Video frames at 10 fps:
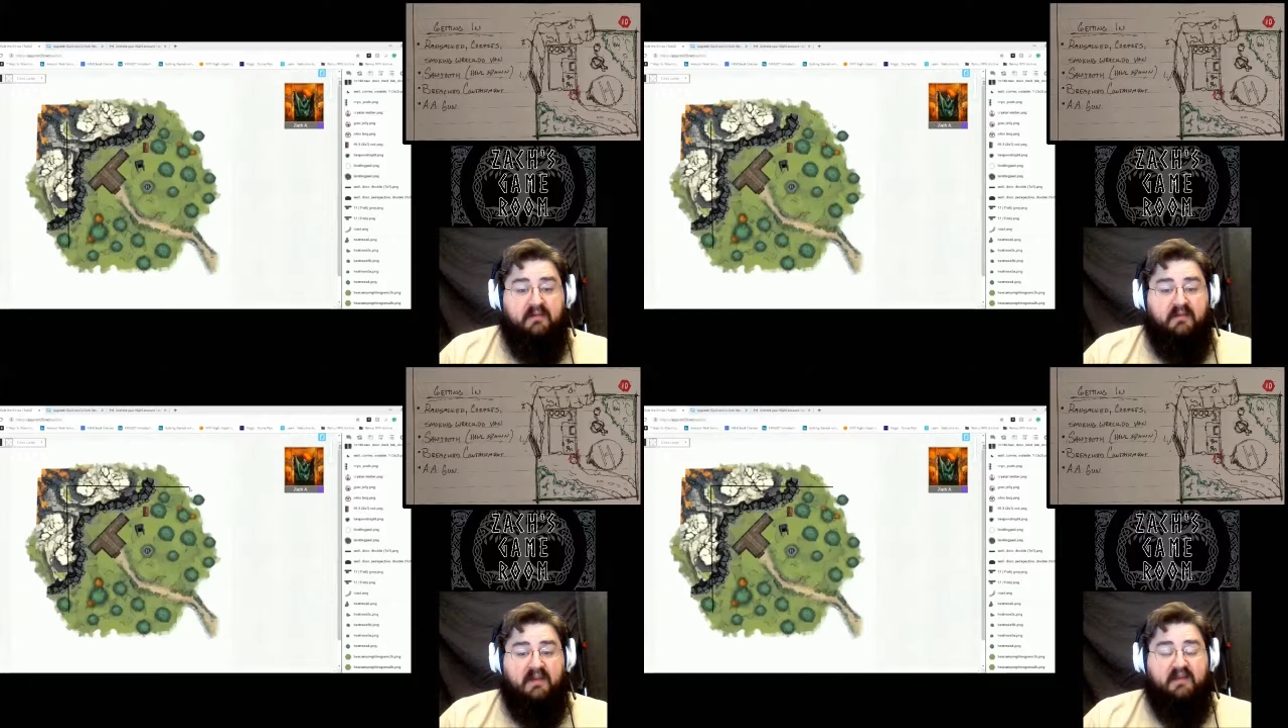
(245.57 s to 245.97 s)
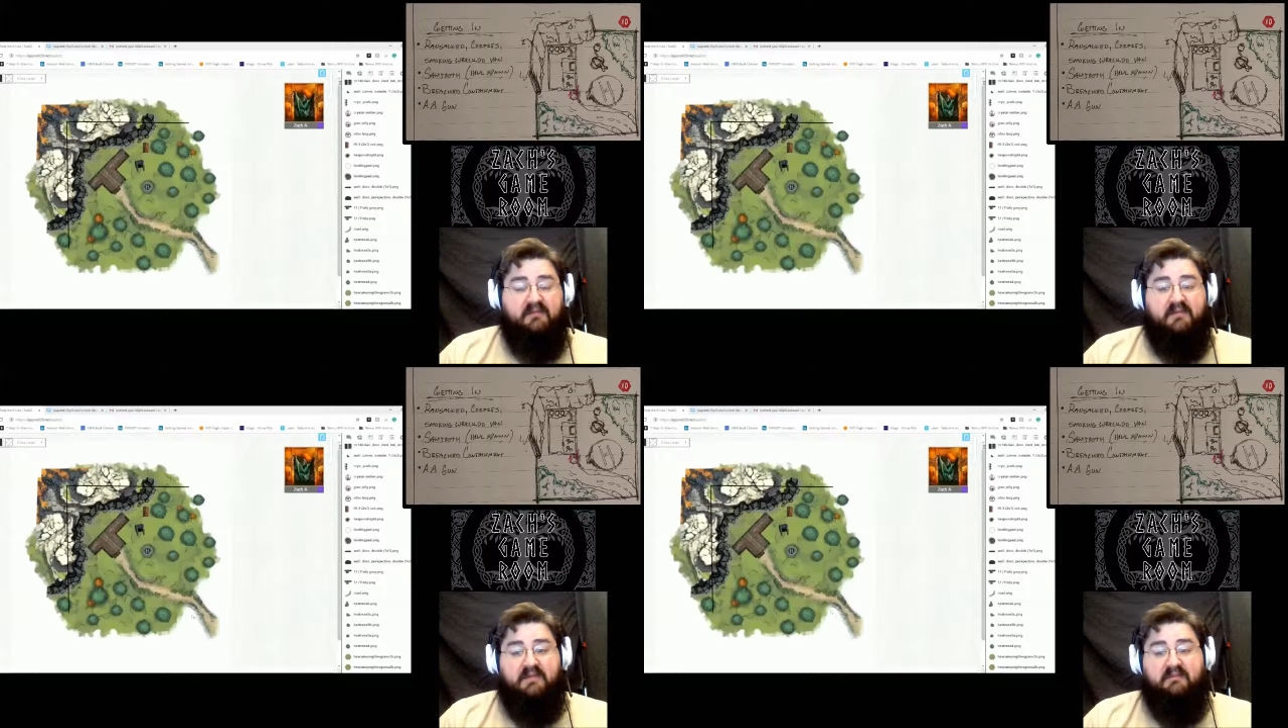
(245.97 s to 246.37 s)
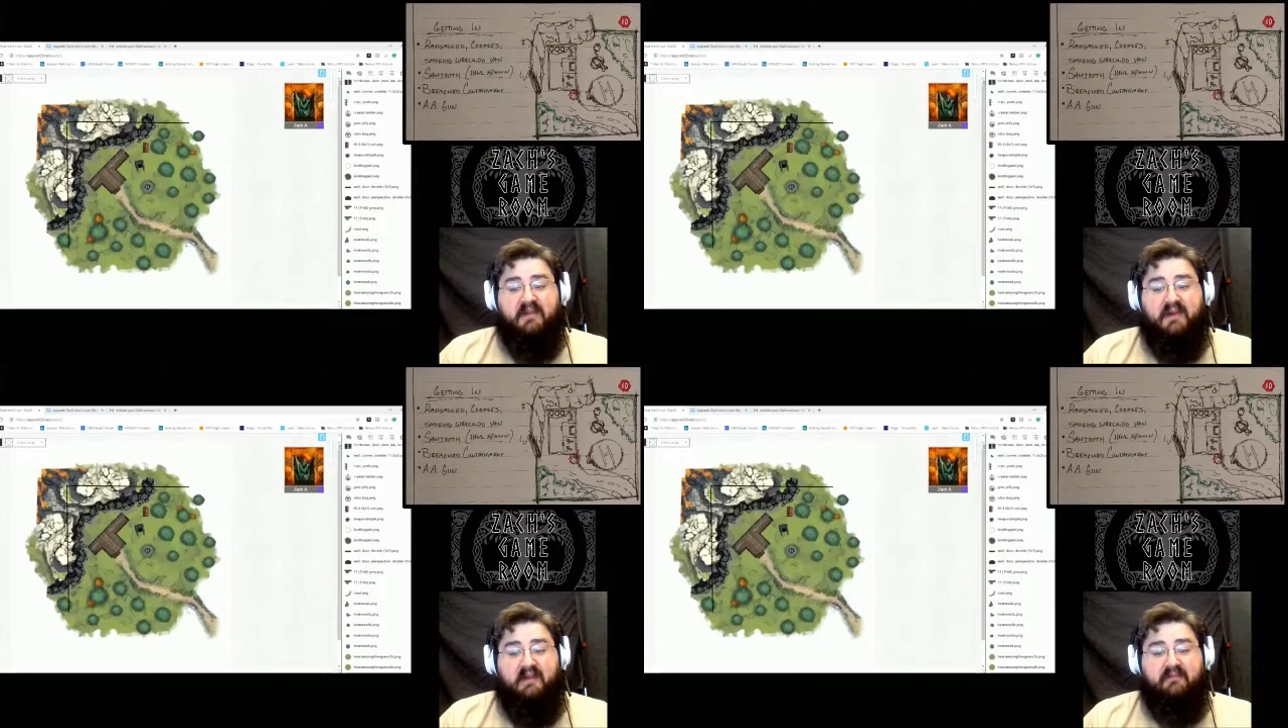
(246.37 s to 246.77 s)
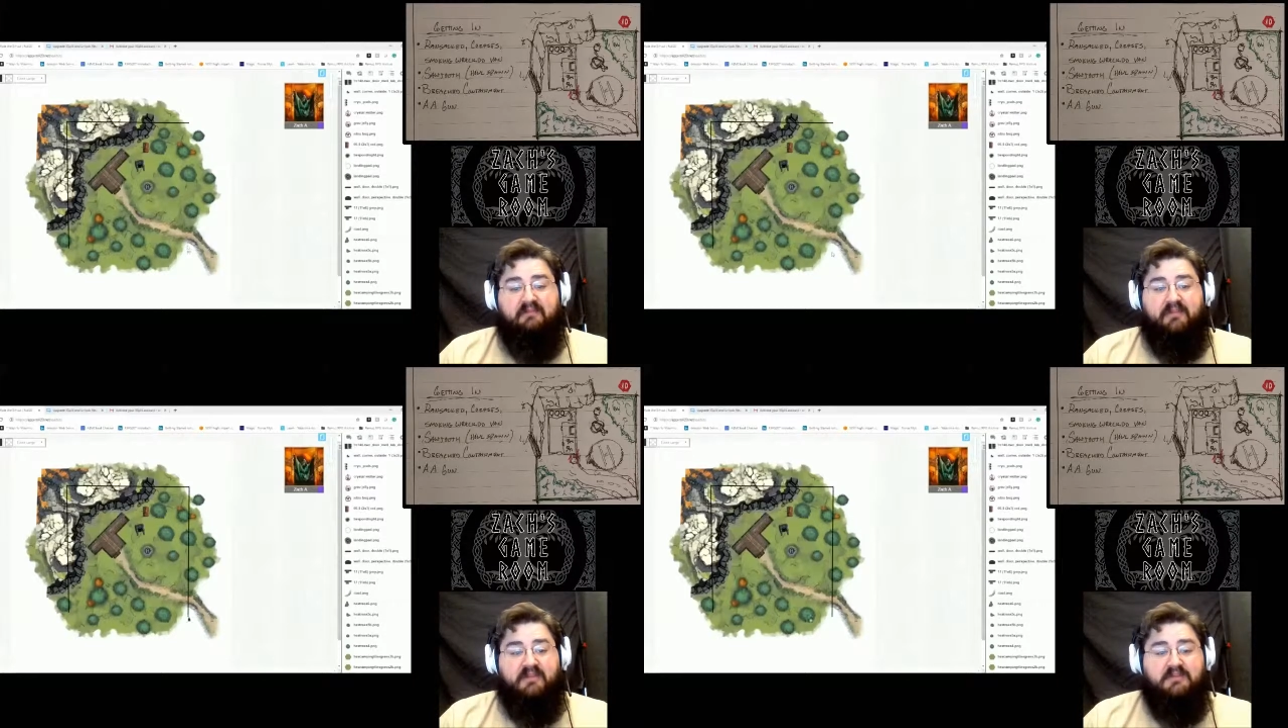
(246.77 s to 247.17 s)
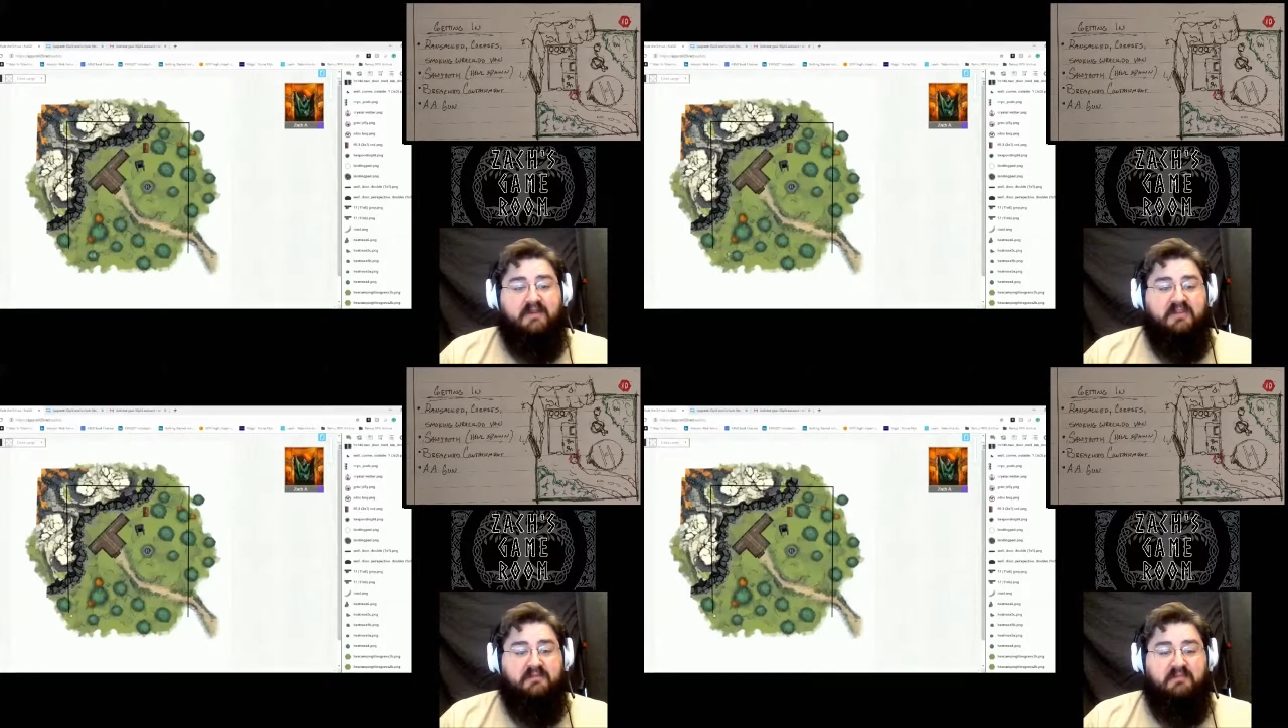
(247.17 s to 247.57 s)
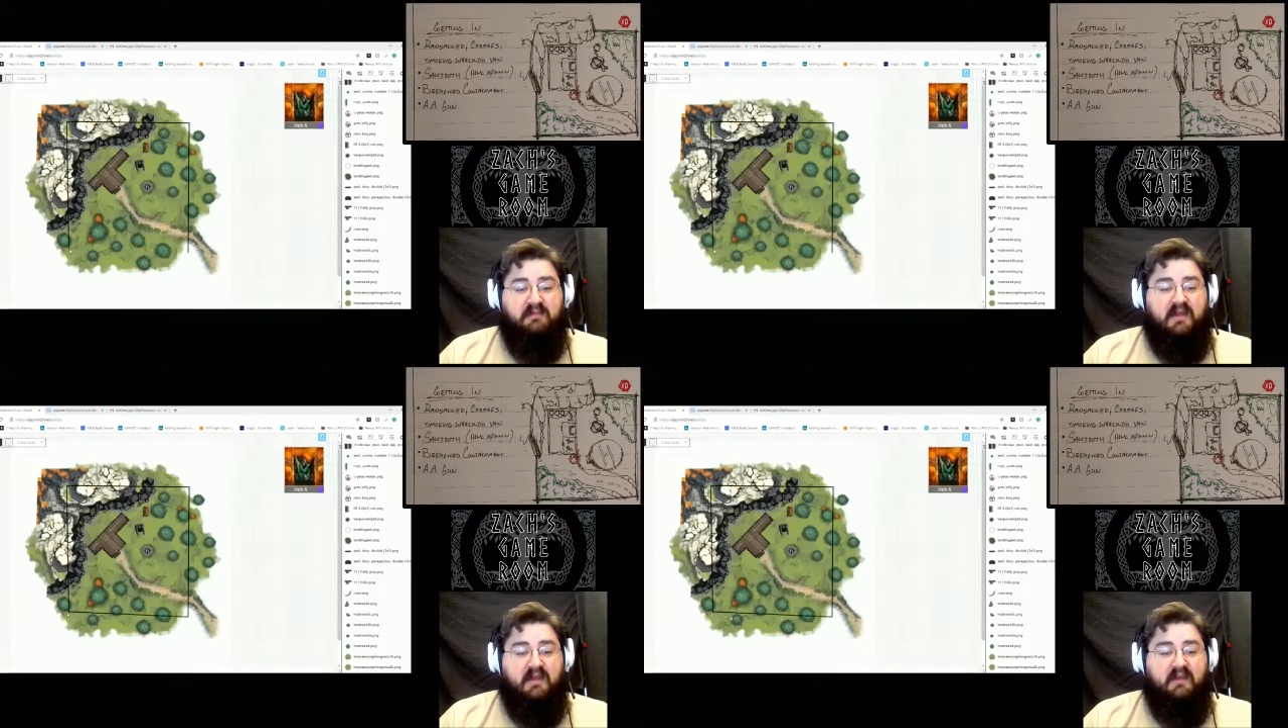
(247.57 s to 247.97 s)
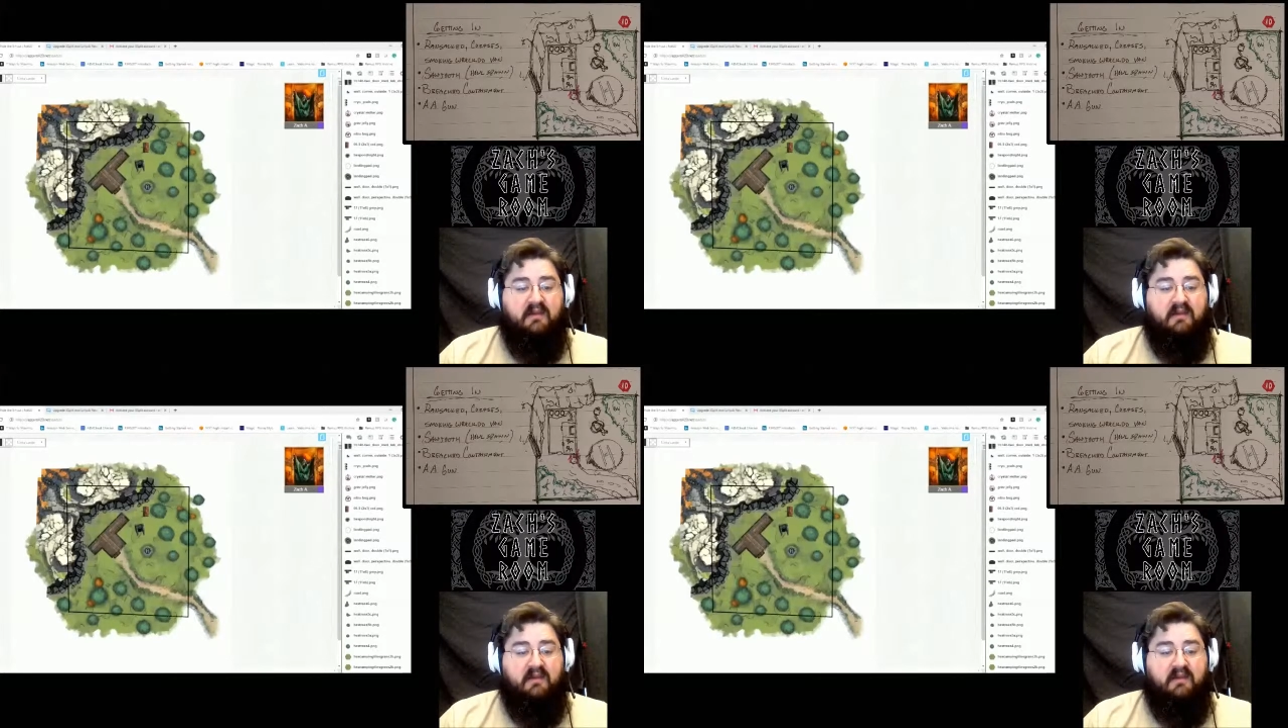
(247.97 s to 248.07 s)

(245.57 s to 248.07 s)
I didn't want them to have their spaceship come down.